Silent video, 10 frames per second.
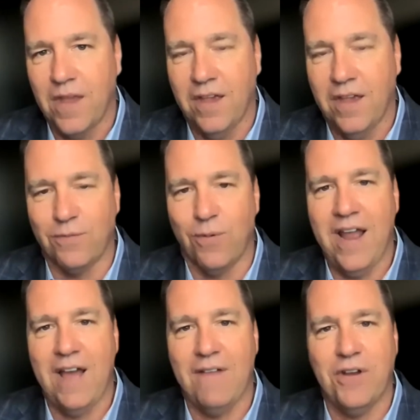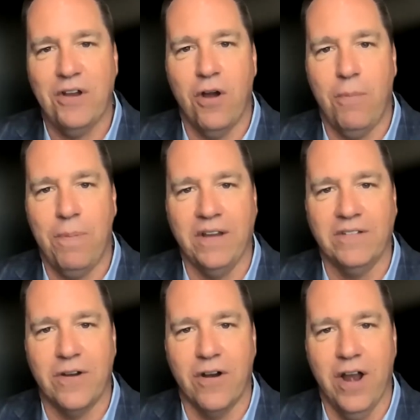is right after your opening
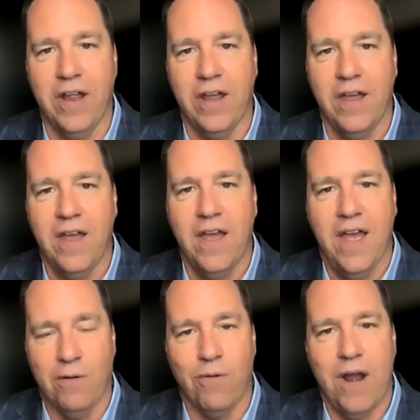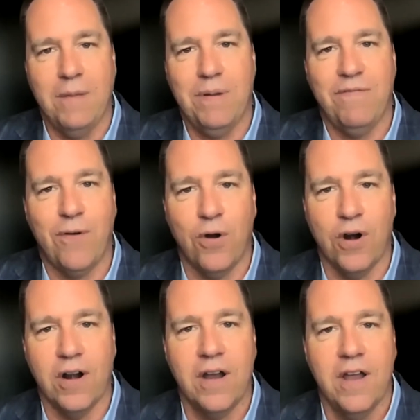story and right
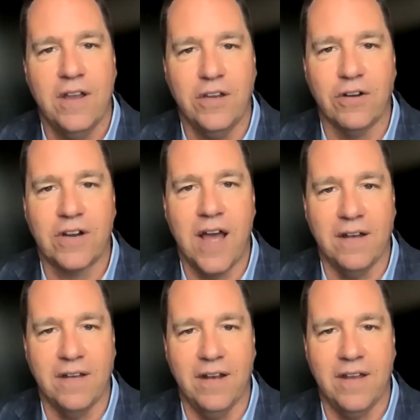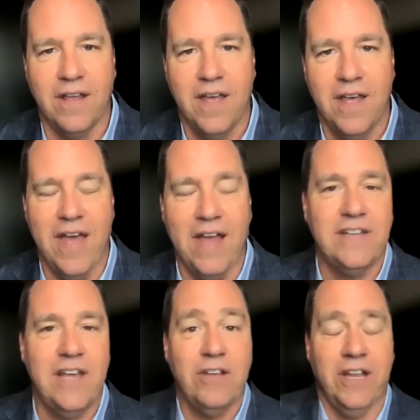before your content. That's
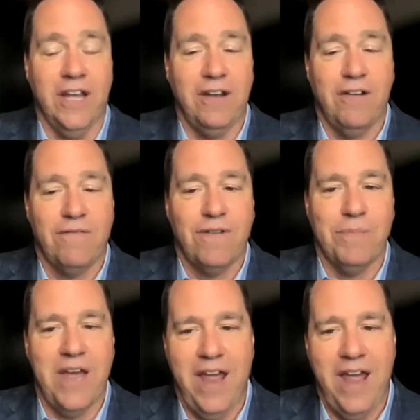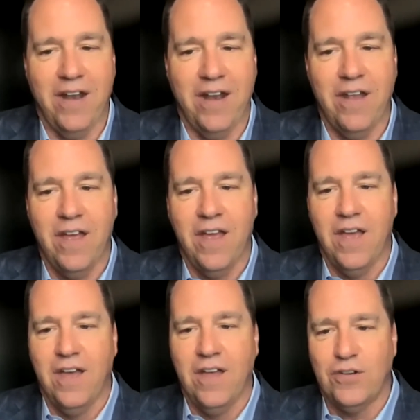how you get from the head
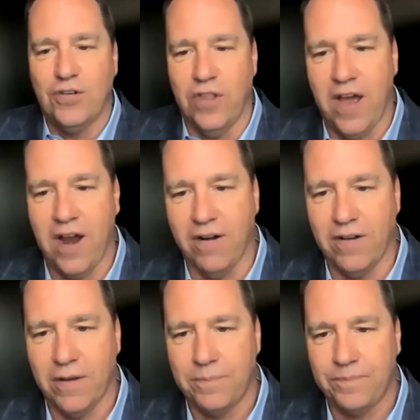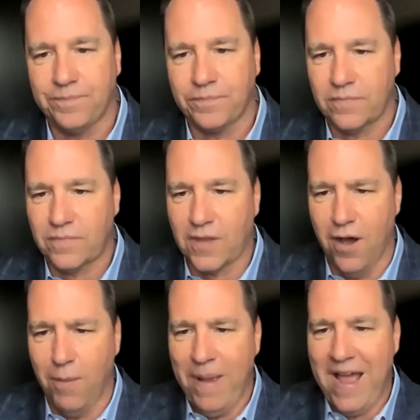to the heart.
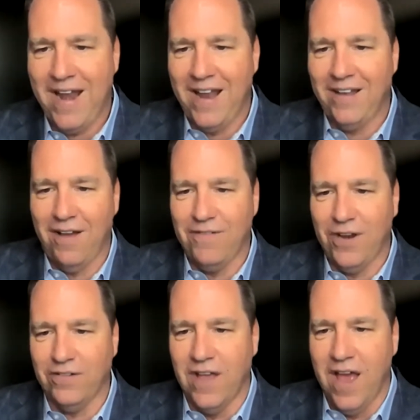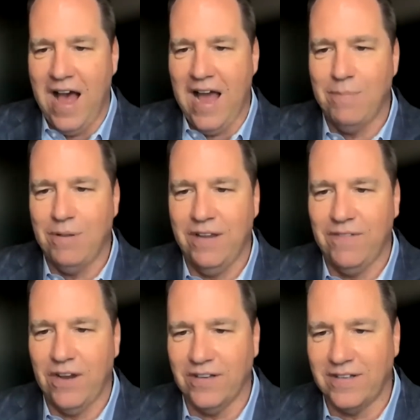Oh, Pat, I love yours. I
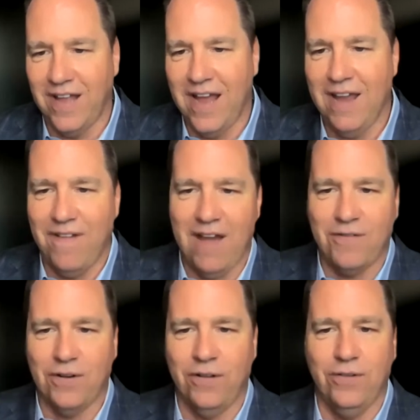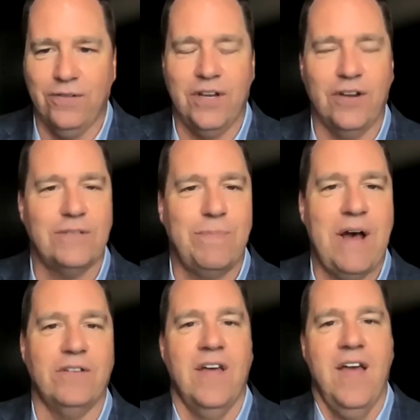believe there is life after losing your spouse.